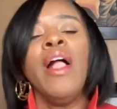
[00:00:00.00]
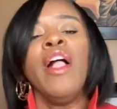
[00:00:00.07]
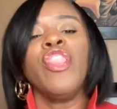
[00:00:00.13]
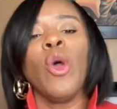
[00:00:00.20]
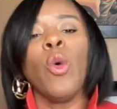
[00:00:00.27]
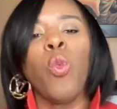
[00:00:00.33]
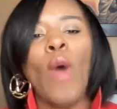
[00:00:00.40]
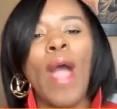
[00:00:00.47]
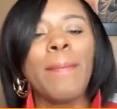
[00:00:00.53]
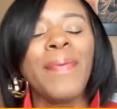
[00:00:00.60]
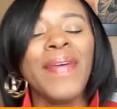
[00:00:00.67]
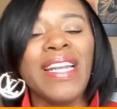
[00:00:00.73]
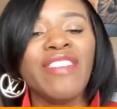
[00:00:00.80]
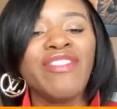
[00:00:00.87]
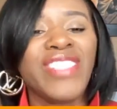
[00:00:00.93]
The
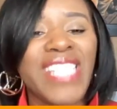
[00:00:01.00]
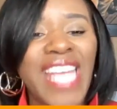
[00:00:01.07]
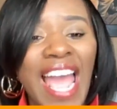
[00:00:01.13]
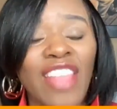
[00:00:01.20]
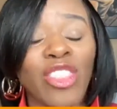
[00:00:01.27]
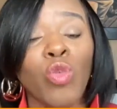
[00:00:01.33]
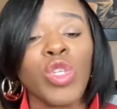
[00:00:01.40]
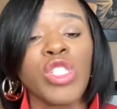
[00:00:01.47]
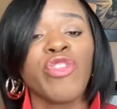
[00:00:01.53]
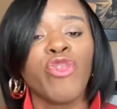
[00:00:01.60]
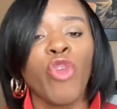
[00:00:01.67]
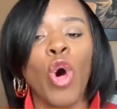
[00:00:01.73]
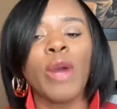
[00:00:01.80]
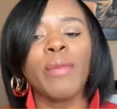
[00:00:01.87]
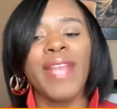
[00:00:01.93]
weapon of death was
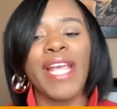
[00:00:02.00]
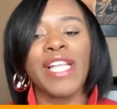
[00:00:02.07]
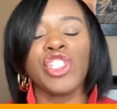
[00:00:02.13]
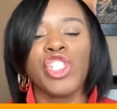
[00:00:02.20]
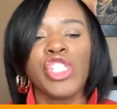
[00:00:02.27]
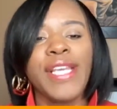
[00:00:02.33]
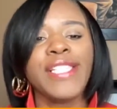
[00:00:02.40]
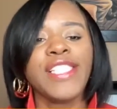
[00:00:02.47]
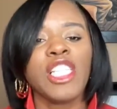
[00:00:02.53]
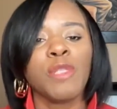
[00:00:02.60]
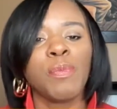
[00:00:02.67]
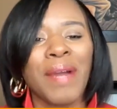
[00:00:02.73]
formed at Jesus,